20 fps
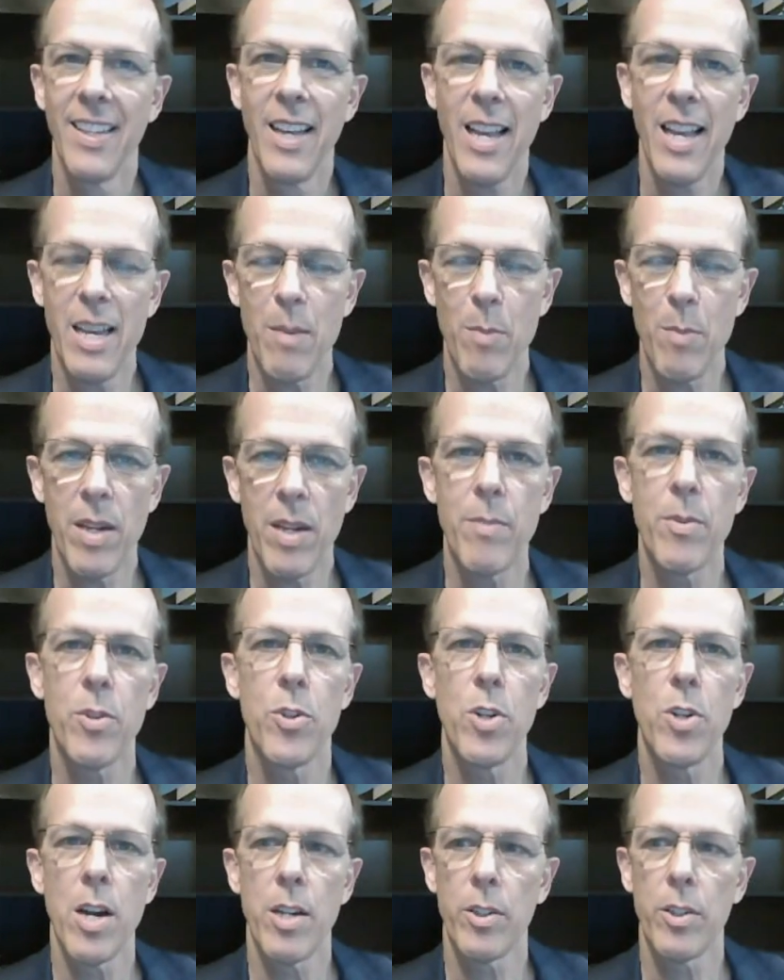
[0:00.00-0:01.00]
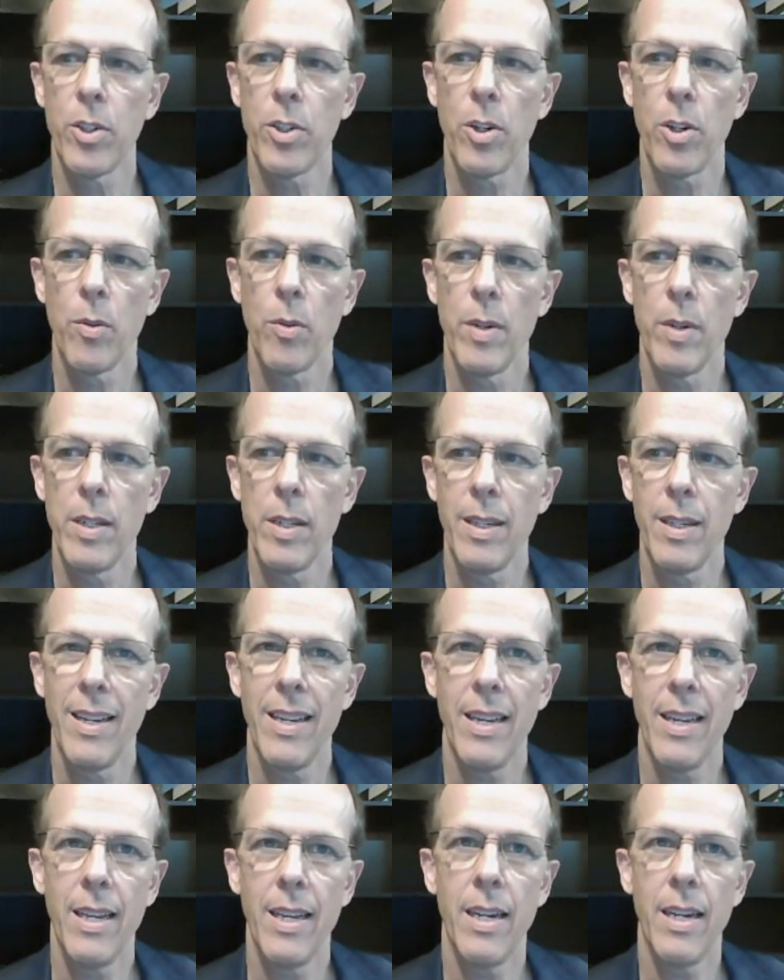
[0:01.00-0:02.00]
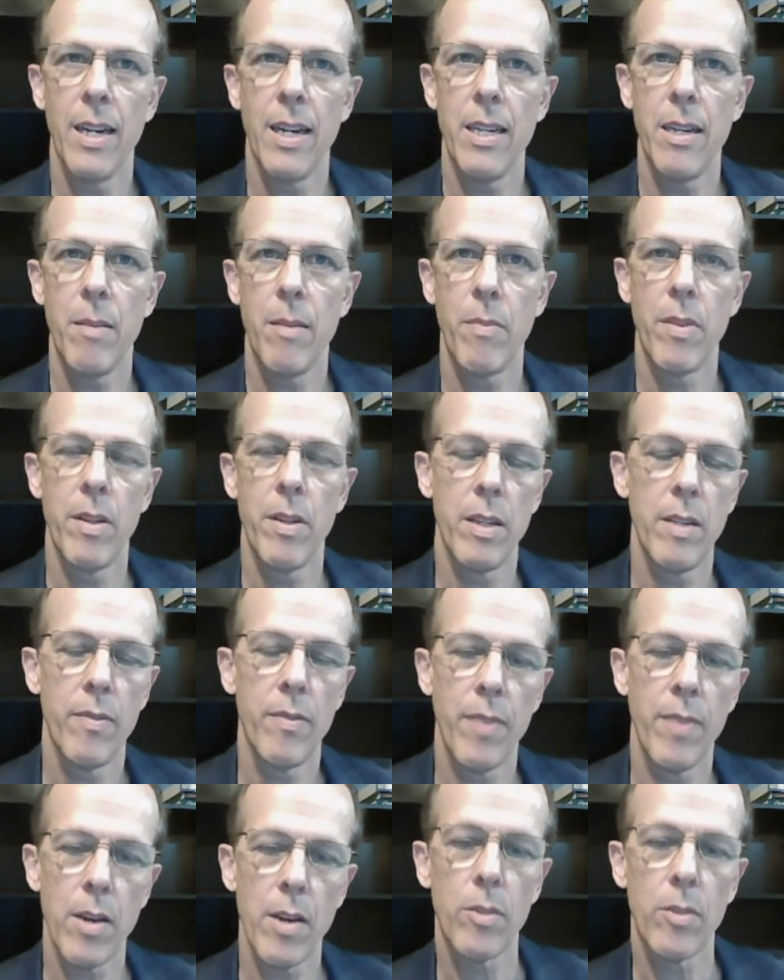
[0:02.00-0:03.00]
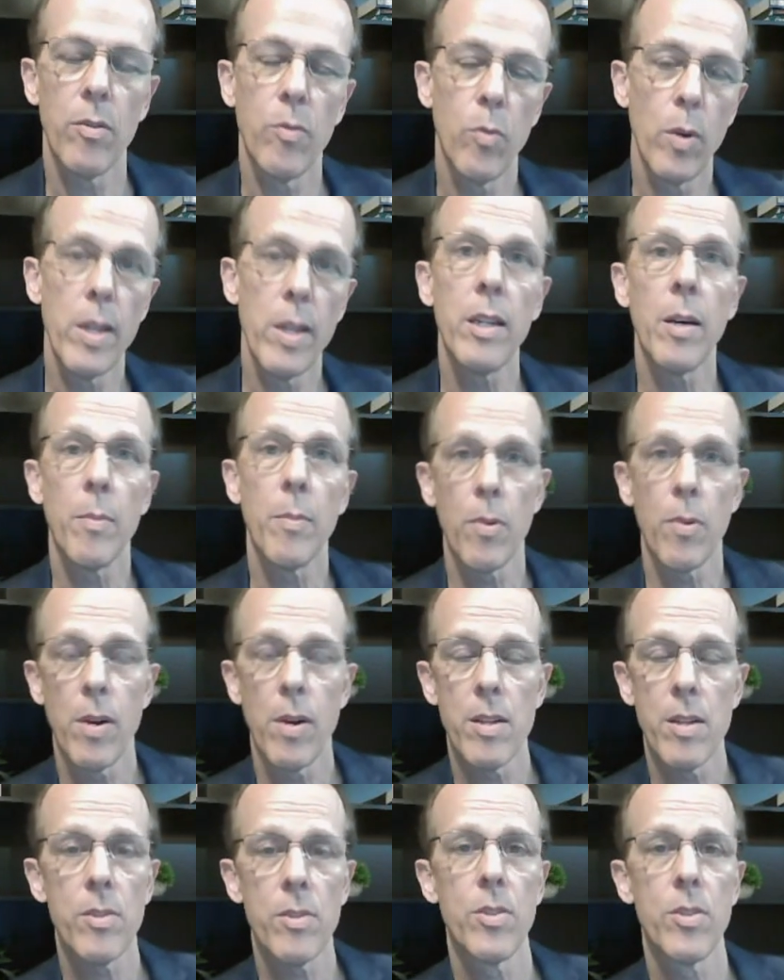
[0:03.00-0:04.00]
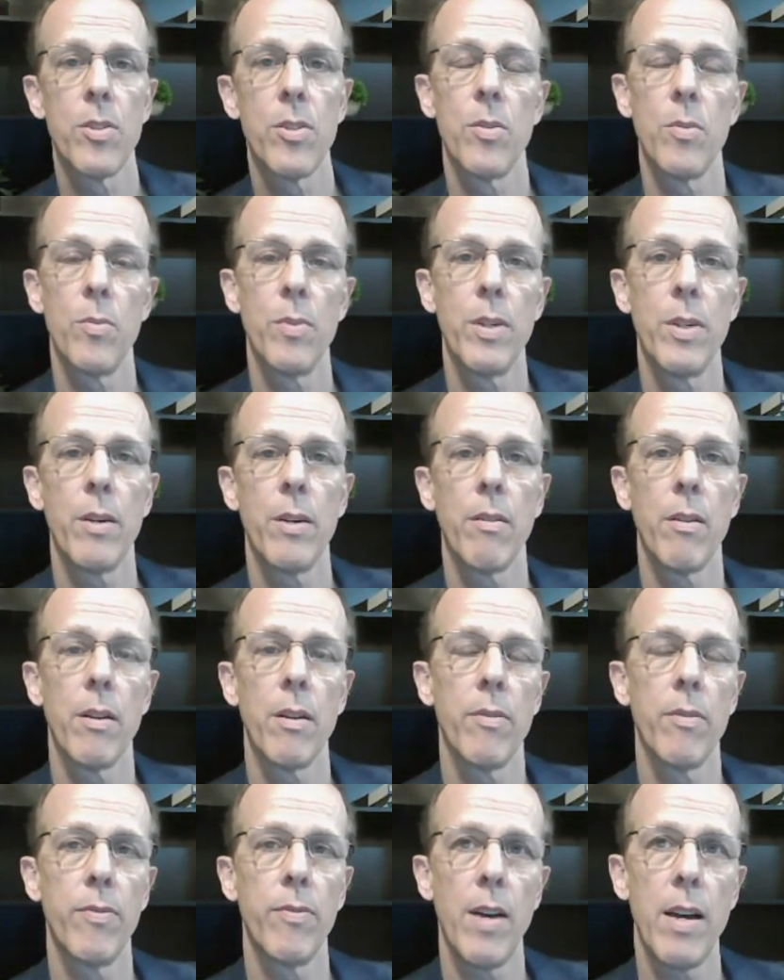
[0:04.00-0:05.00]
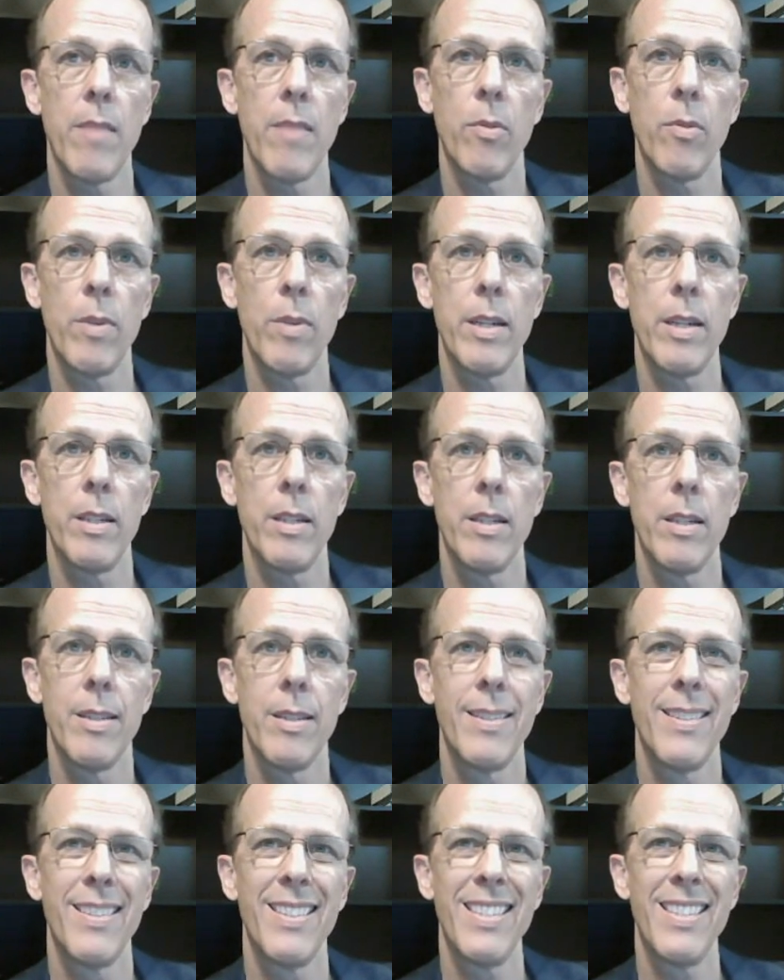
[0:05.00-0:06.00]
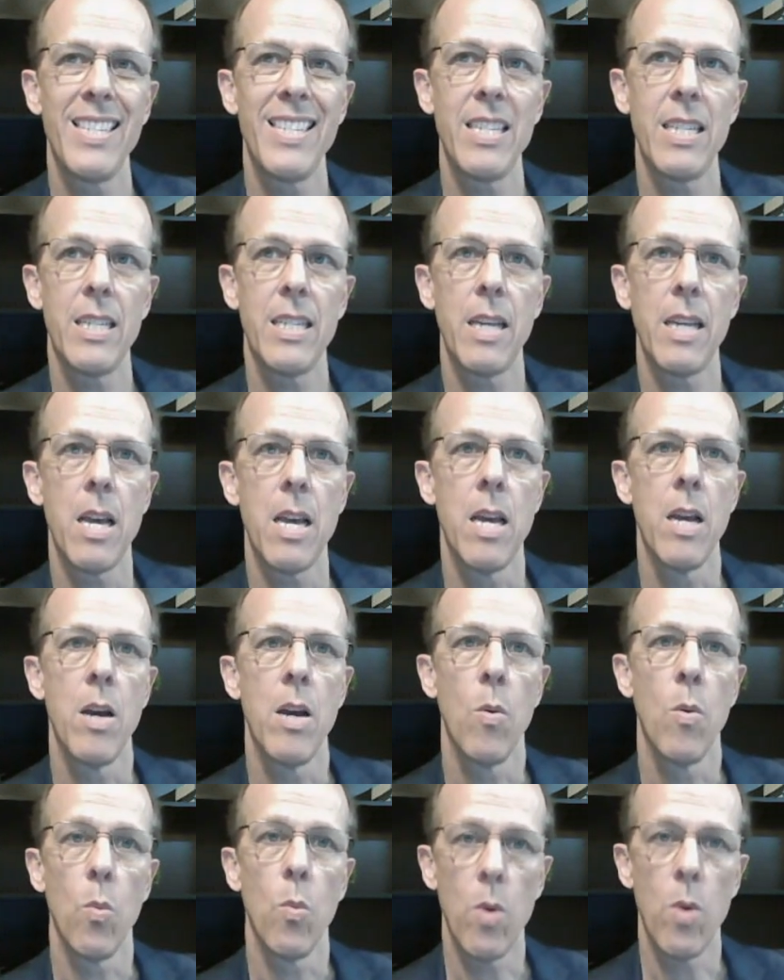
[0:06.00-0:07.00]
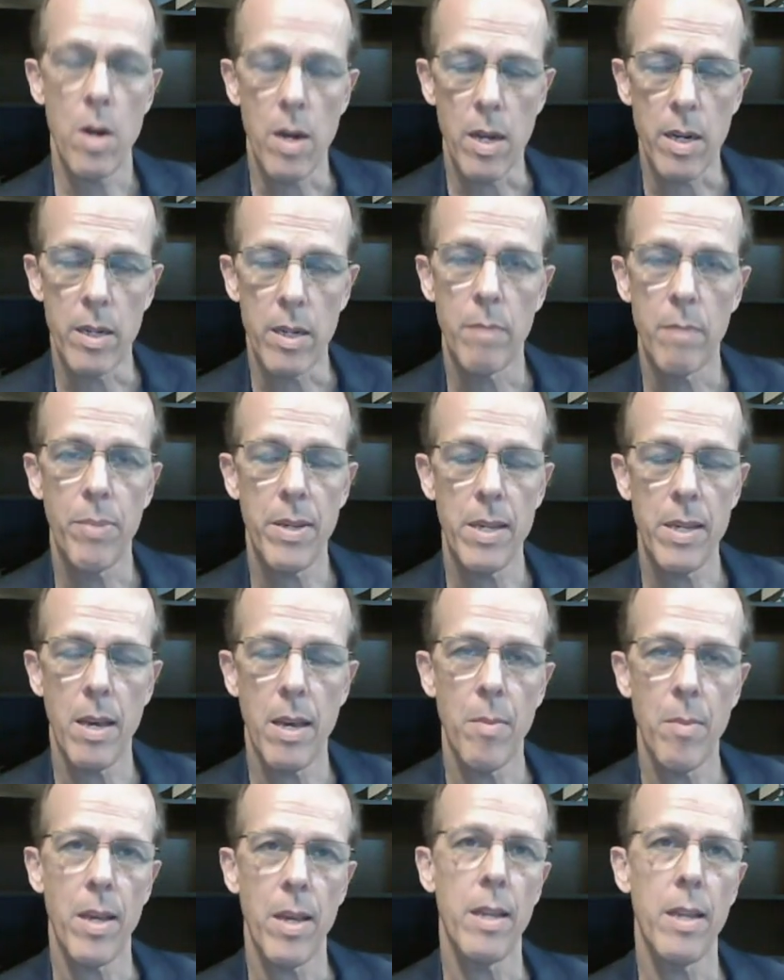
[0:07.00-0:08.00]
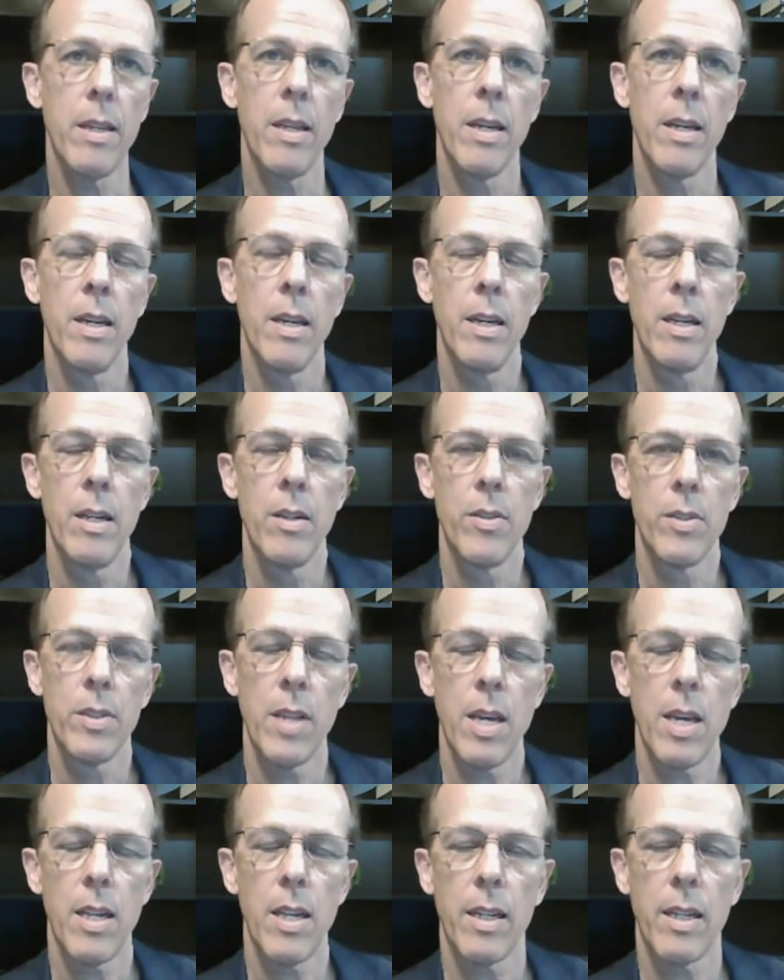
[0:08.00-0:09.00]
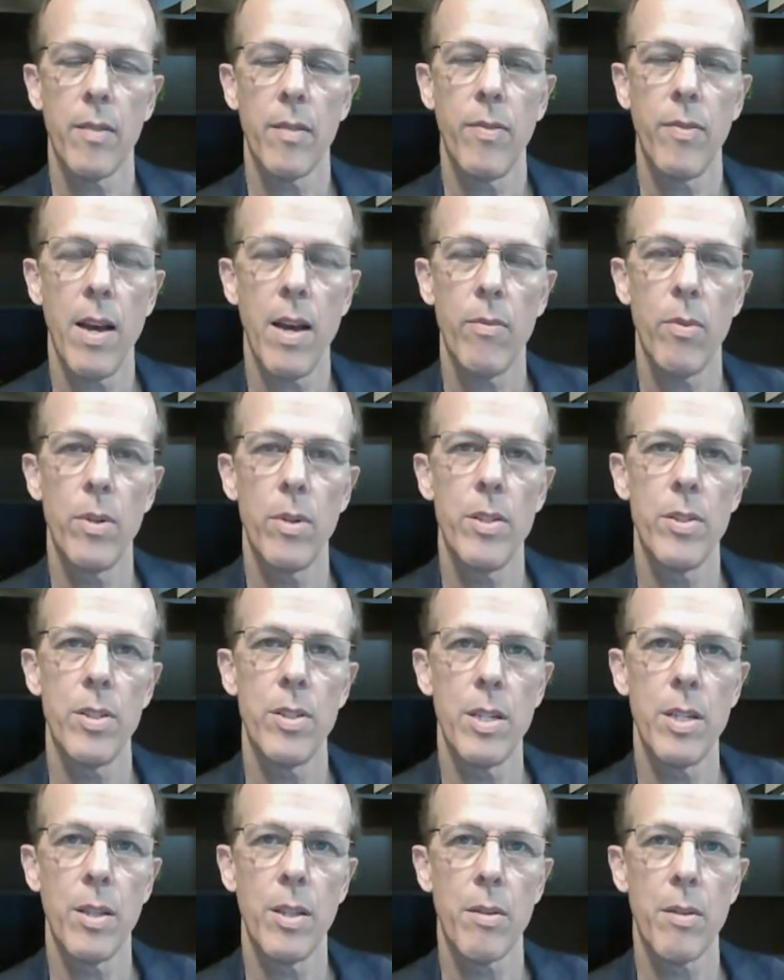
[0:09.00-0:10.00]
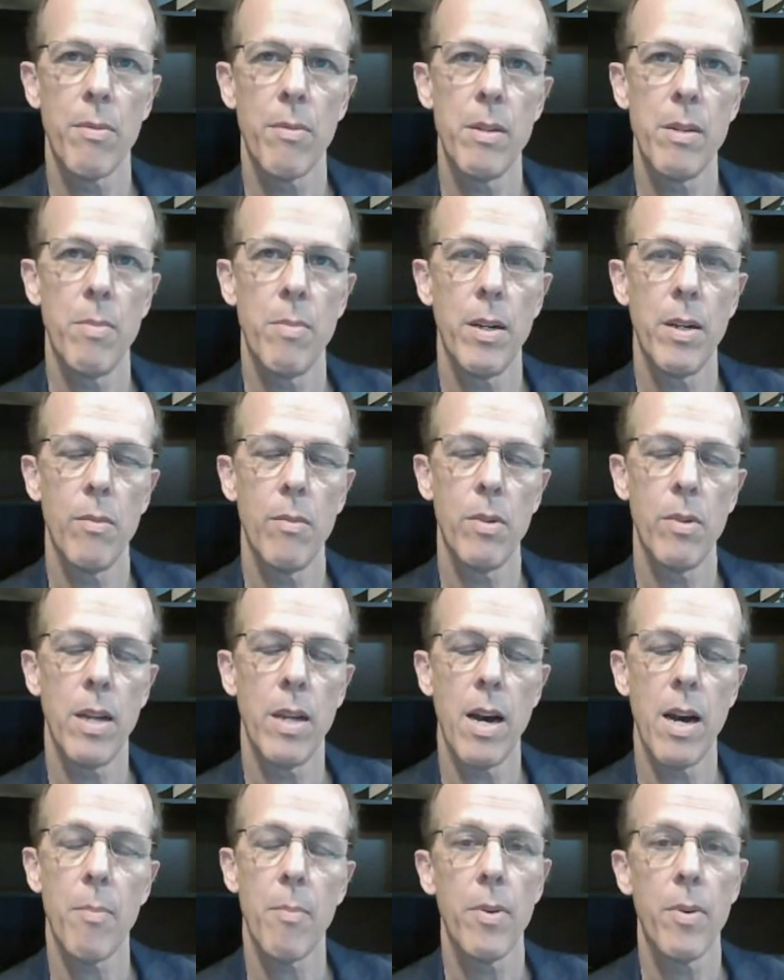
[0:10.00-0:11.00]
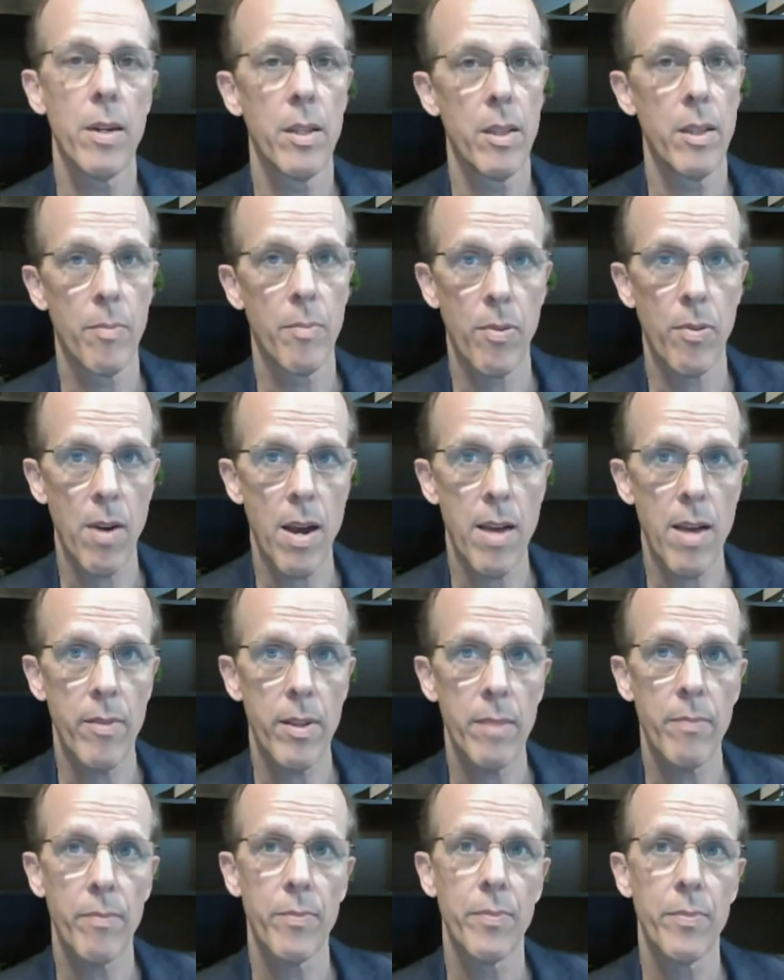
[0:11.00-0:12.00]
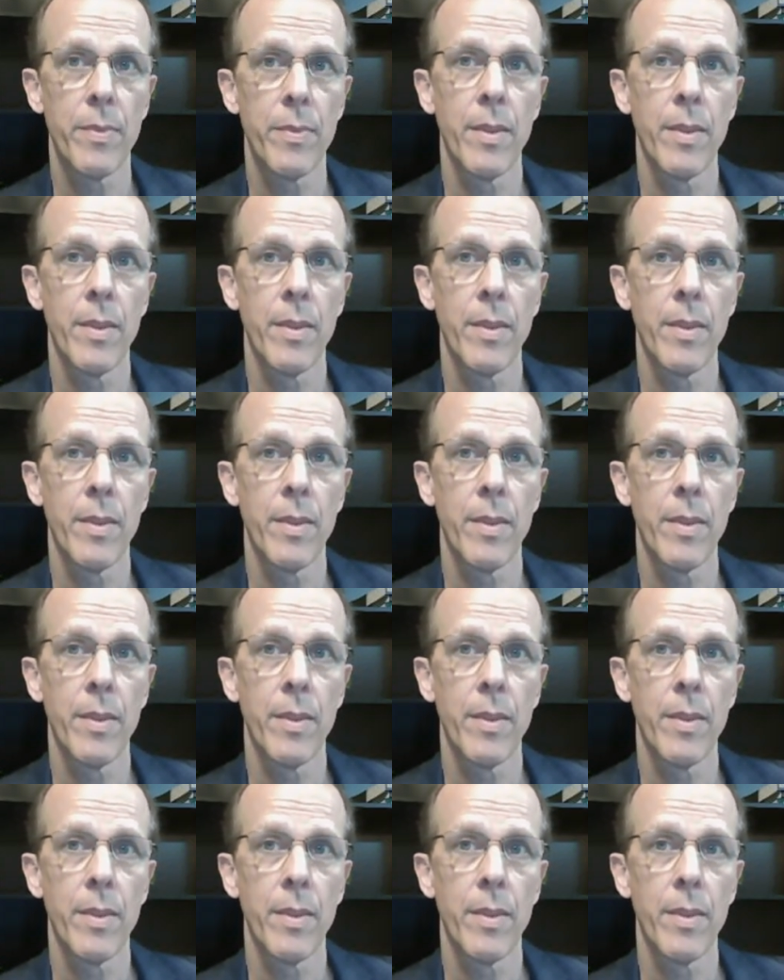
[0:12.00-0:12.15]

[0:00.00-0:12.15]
Hey, my name is John Kerwin, and I am the founder of Wake Up or Else. We are a 508C1 PMA. It's kind of like a 508C3, but we operate in the private.